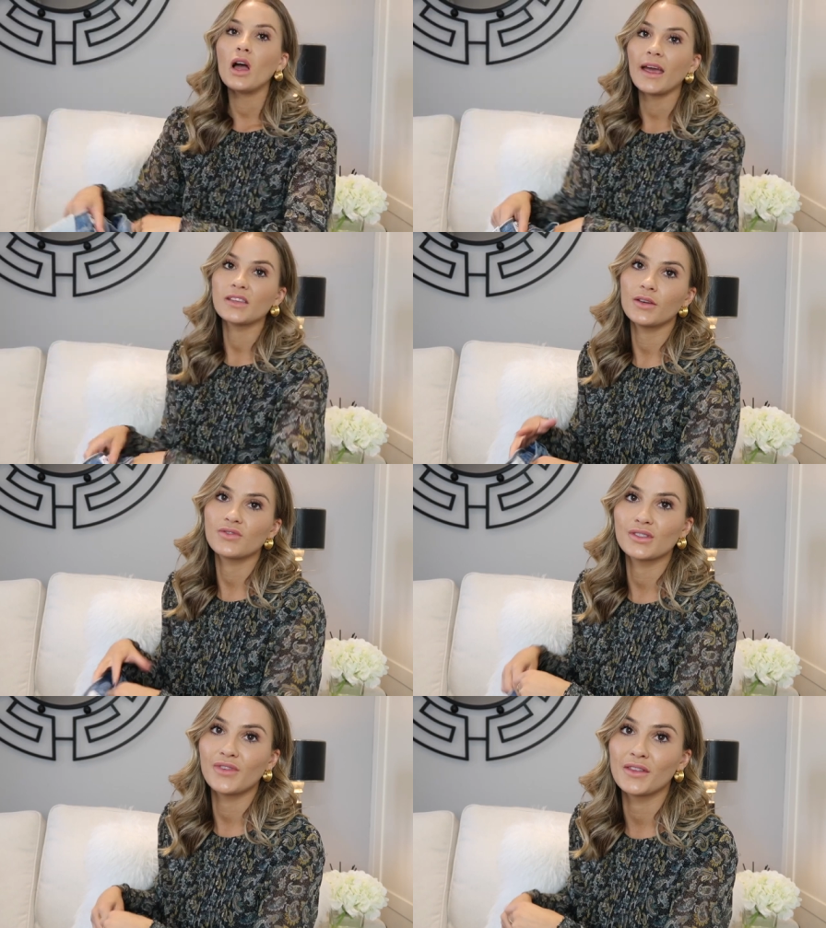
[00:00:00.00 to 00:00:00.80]
Okay, so
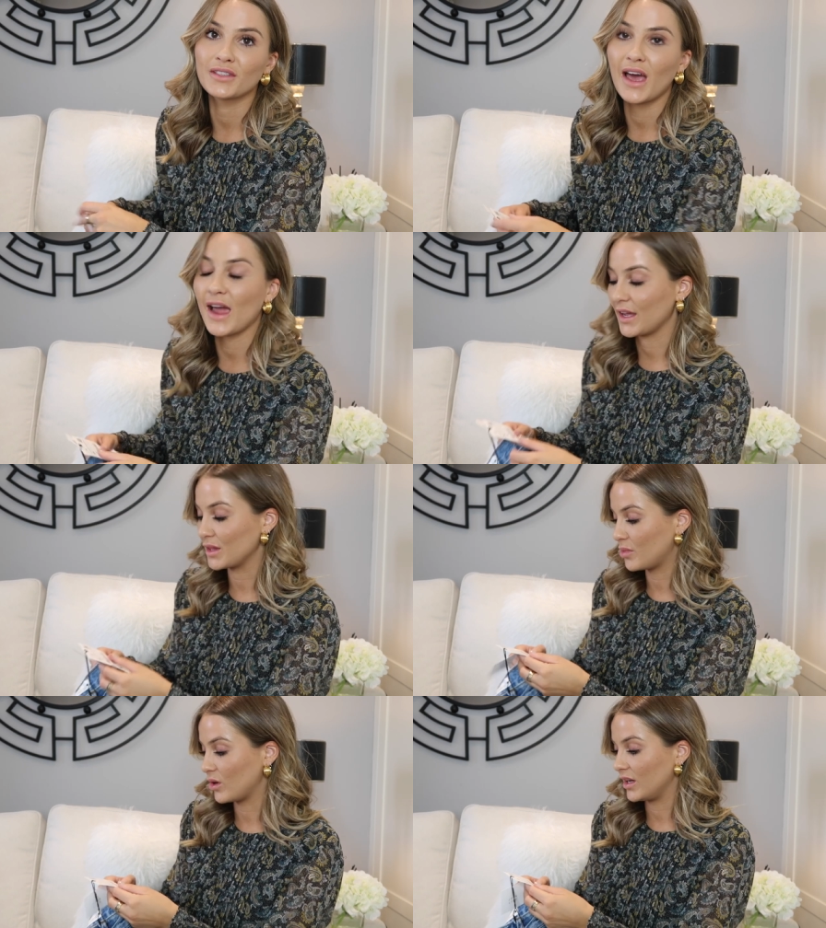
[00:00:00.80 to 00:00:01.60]
I've just found the tag
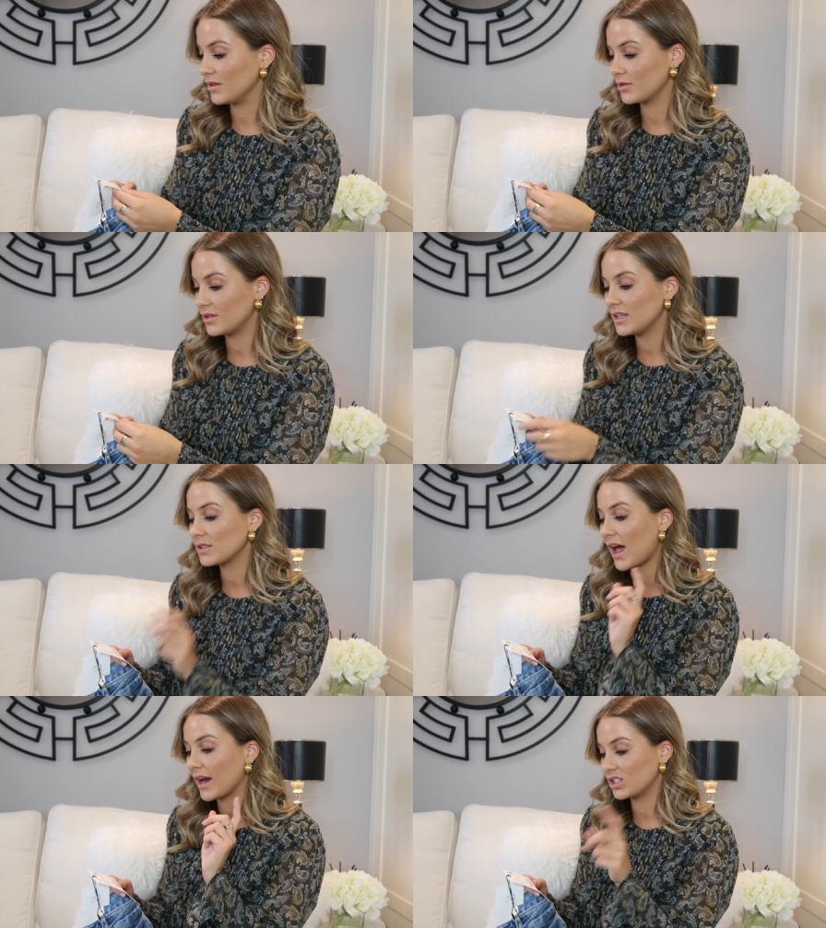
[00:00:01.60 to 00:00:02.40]
in the pocket. So
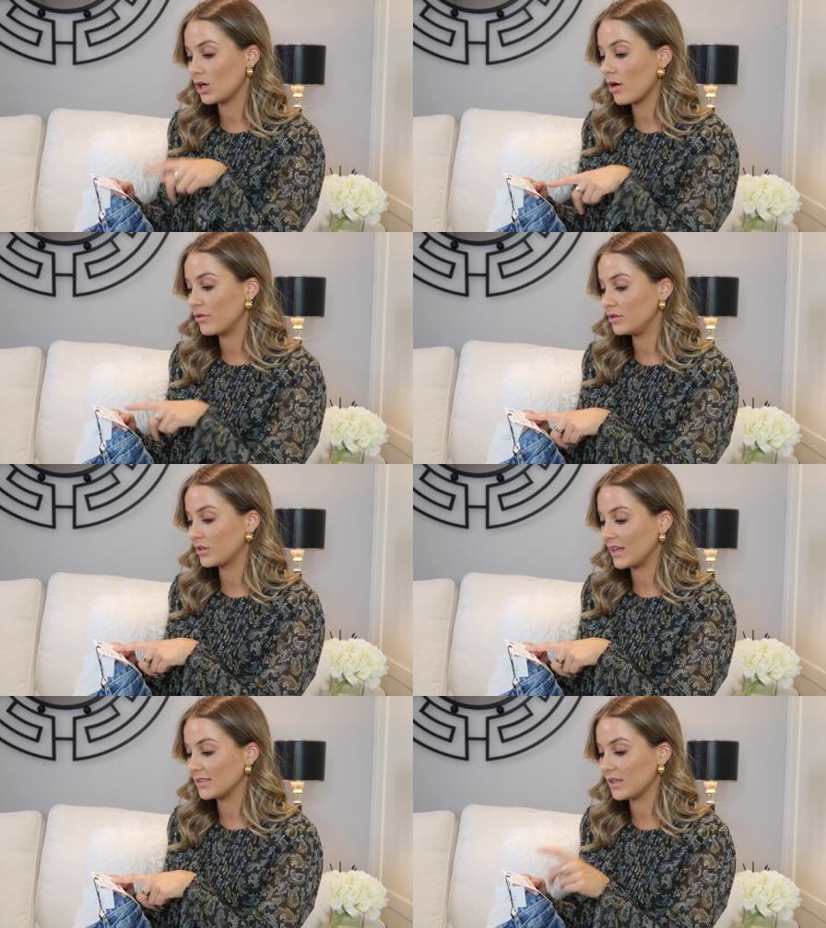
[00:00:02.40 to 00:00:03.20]
these actually are a
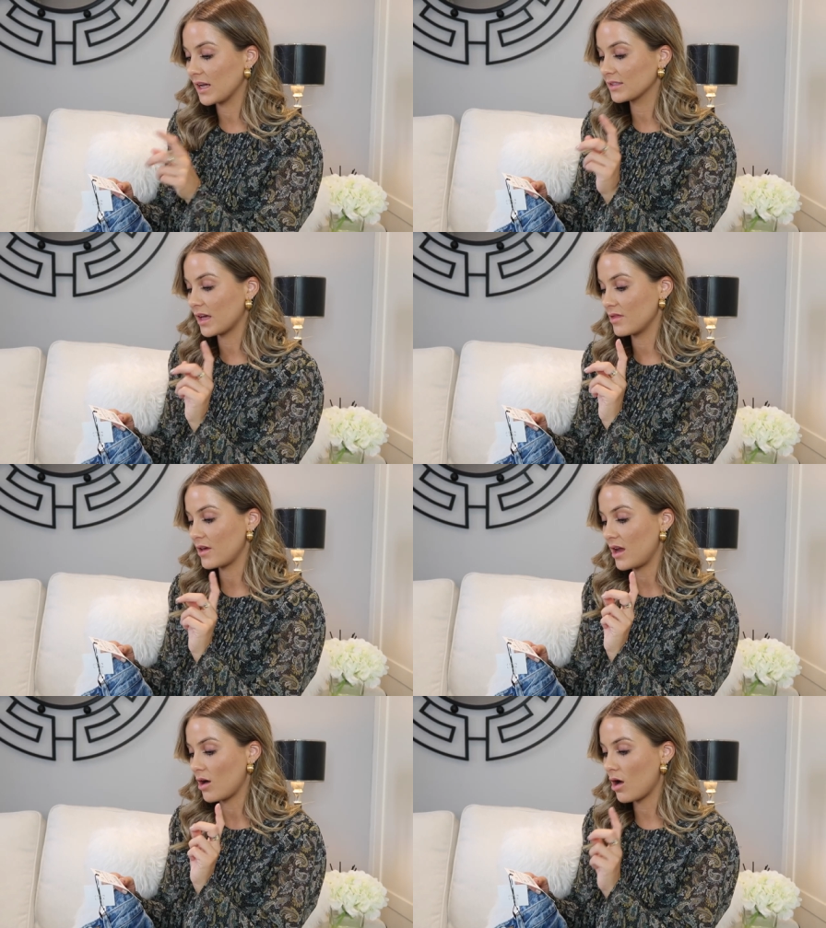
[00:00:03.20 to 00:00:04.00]
UK 6 and
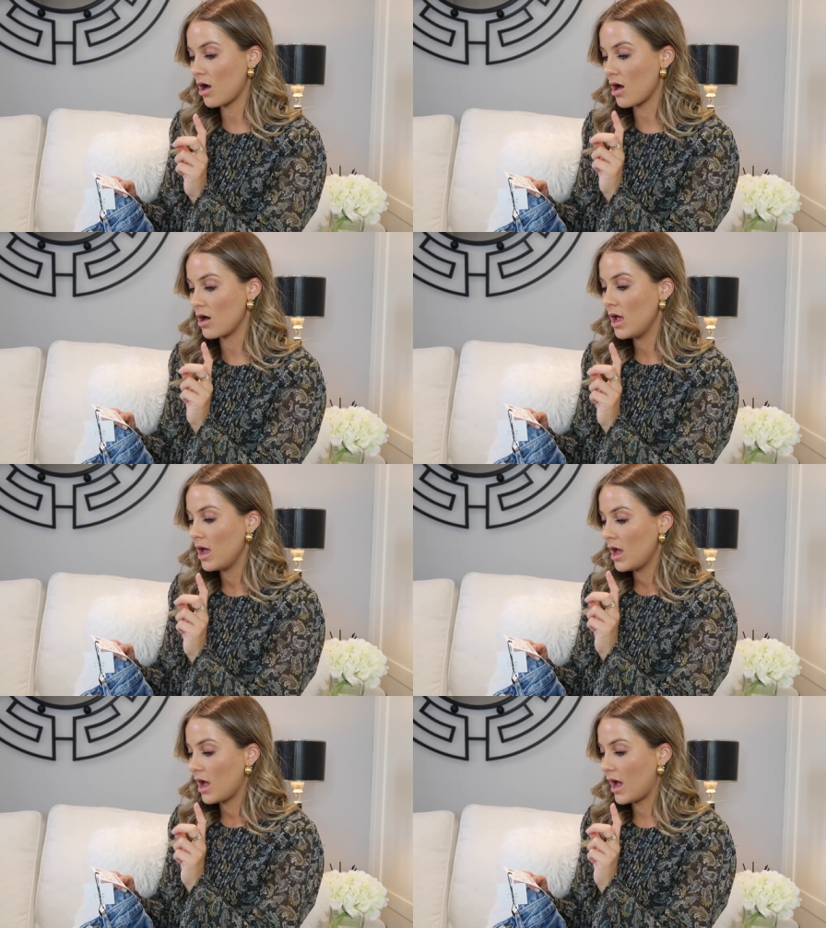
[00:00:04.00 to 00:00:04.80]
they are
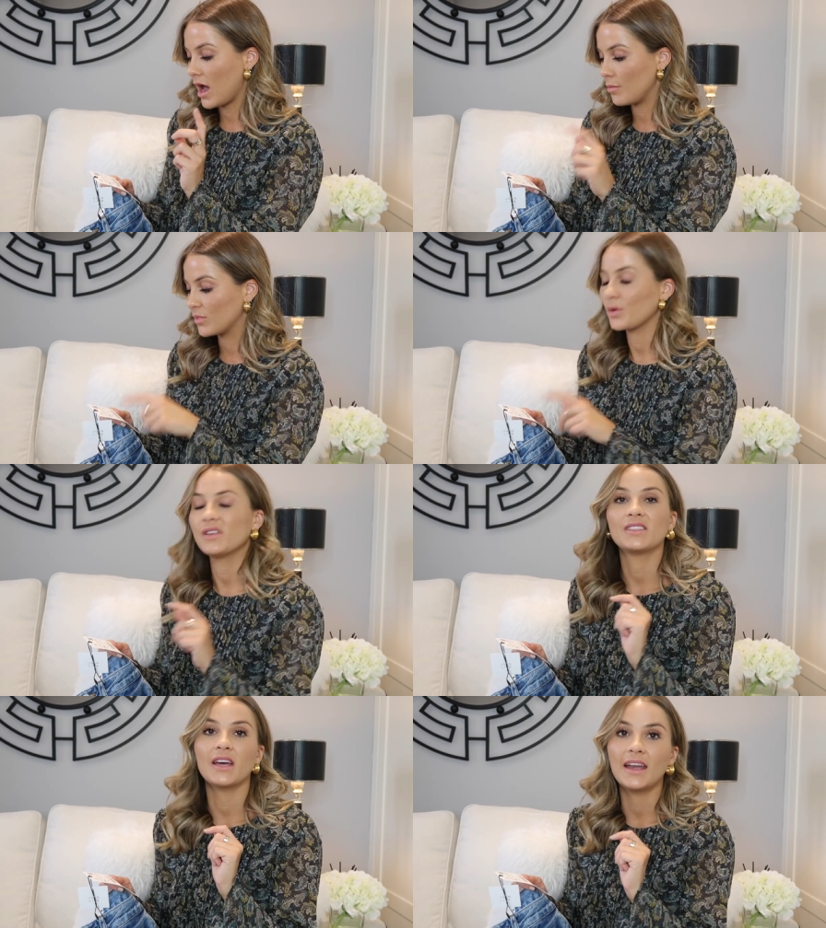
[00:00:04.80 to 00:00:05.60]
um,
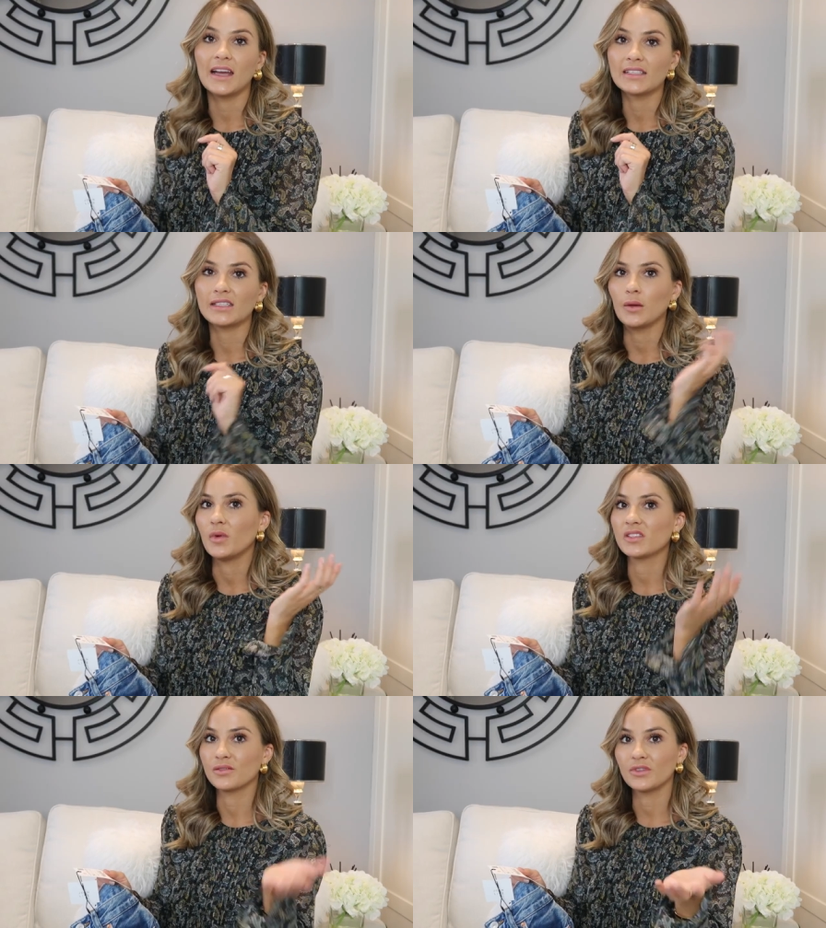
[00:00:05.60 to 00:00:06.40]
29.99,
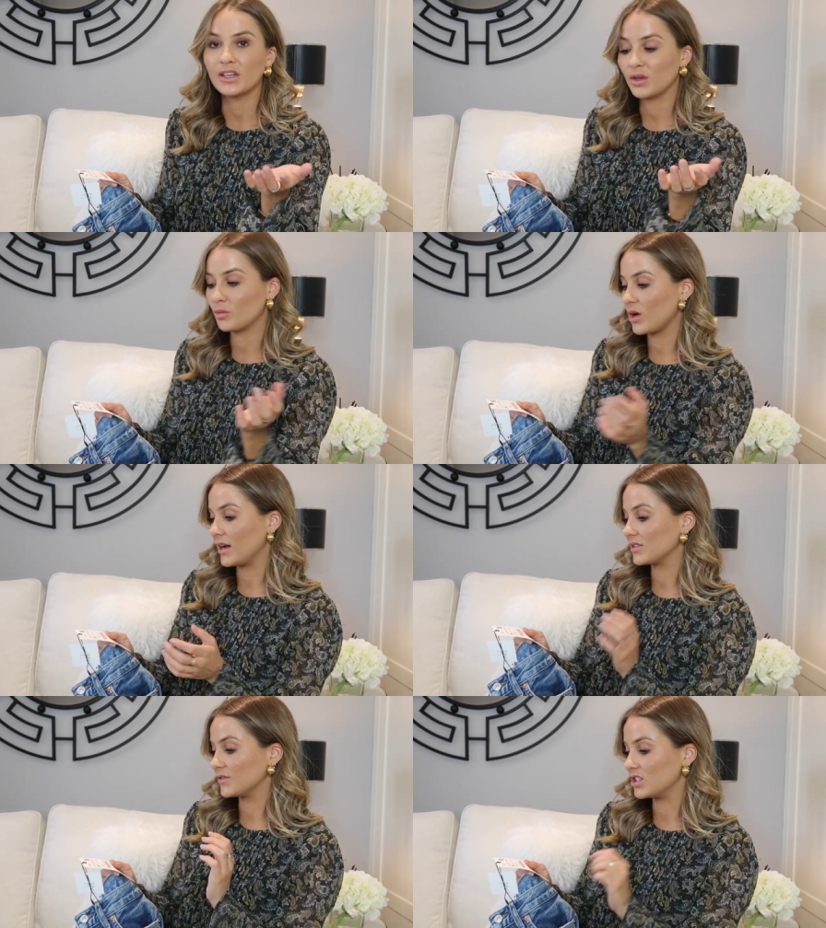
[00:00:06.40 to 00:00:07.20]
which is a really good
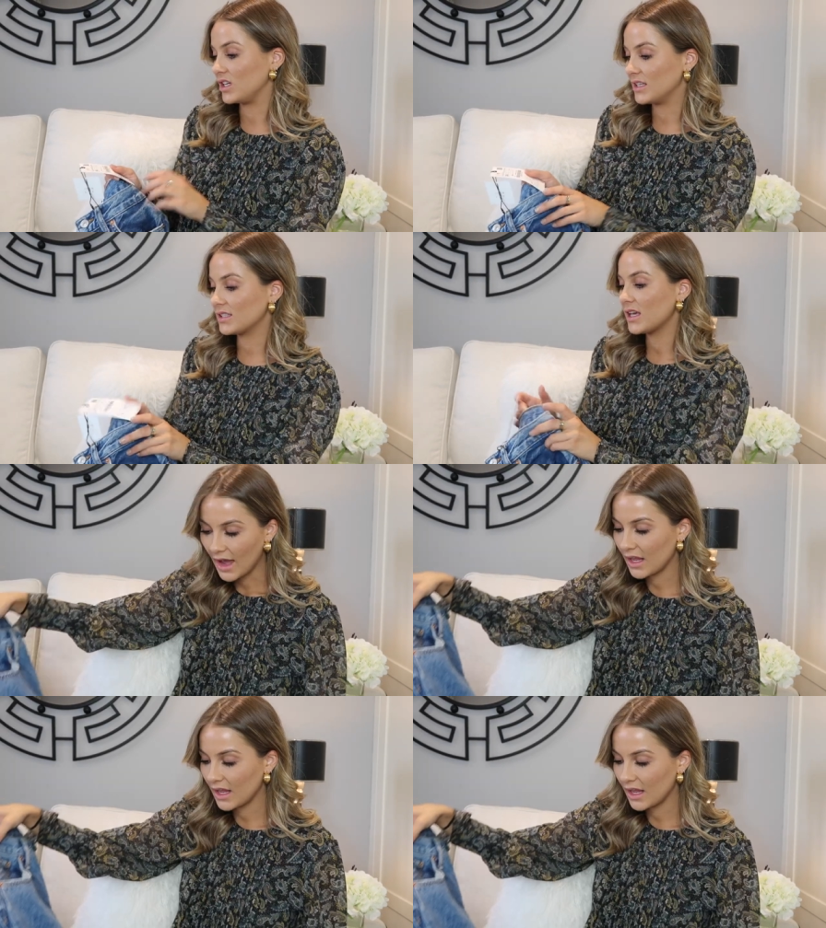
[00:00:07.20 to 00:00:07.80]
price for jeans.